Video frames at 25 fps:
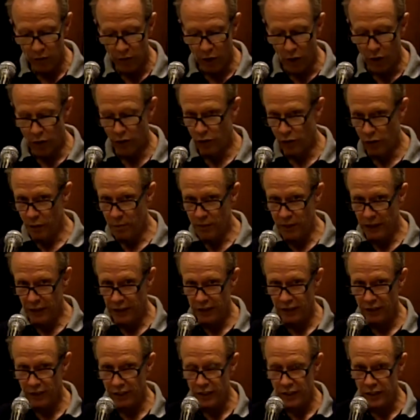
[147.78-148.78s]

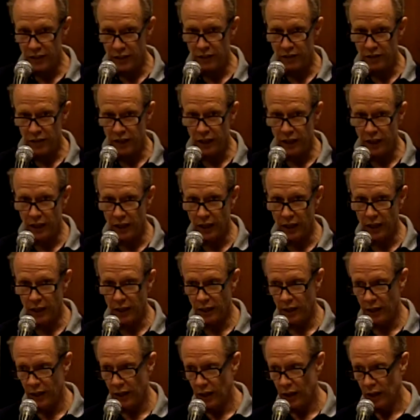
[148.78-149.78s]
vulnerabilities
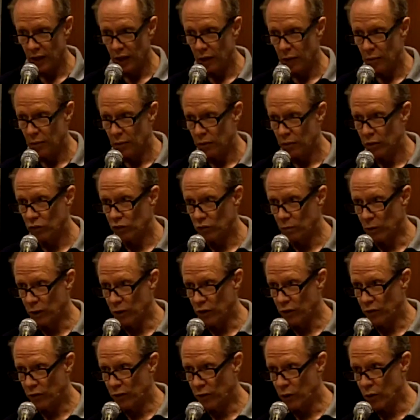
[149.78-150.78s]
in
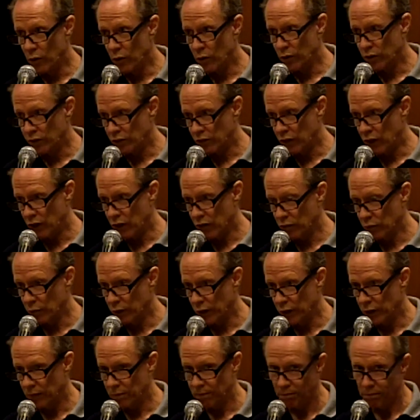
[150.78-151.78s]
smartphone
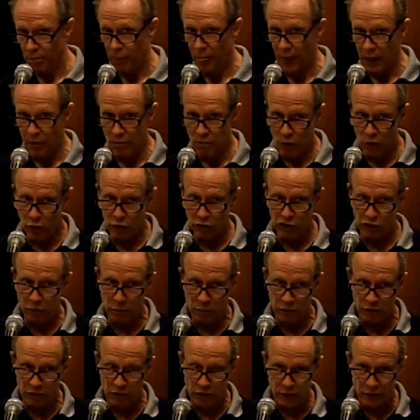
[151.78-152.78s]
software. More
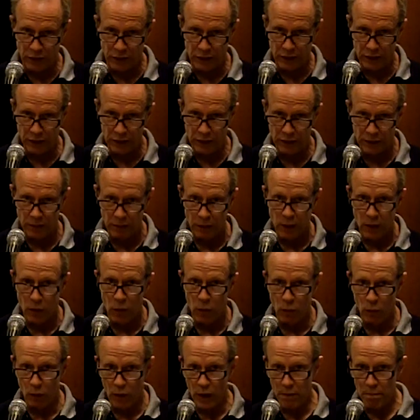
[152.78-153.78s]
specifically,
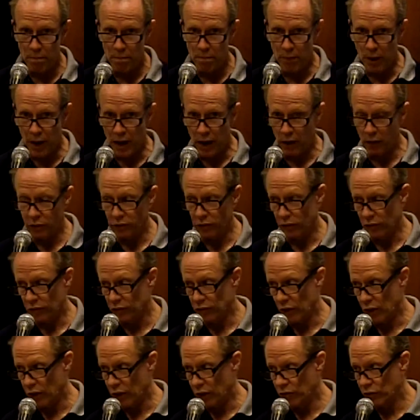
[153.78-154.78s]
web browser
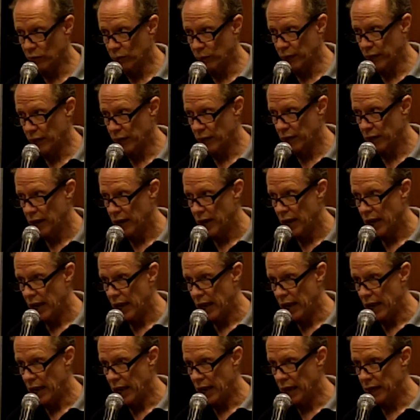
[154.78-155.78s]
software
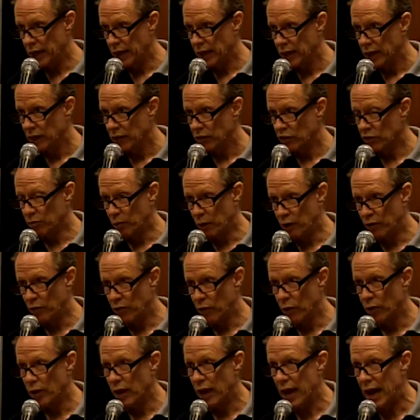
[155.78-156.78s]
and
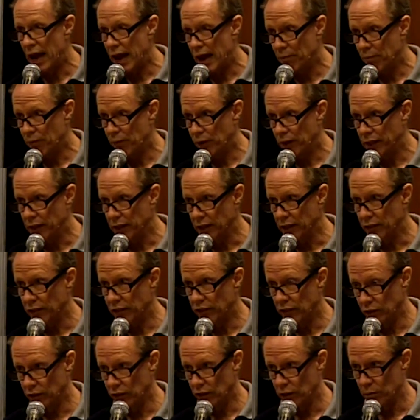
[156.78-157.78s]
smartphone operating
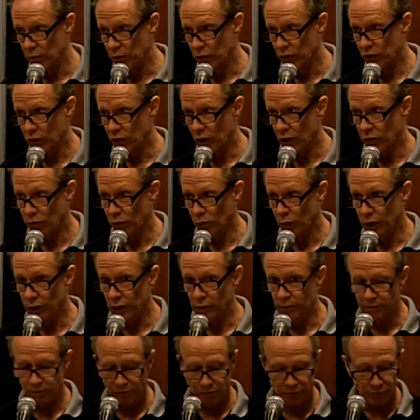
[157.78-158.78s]
system
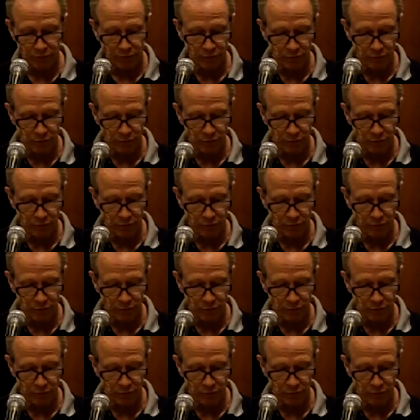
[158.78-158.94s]
software.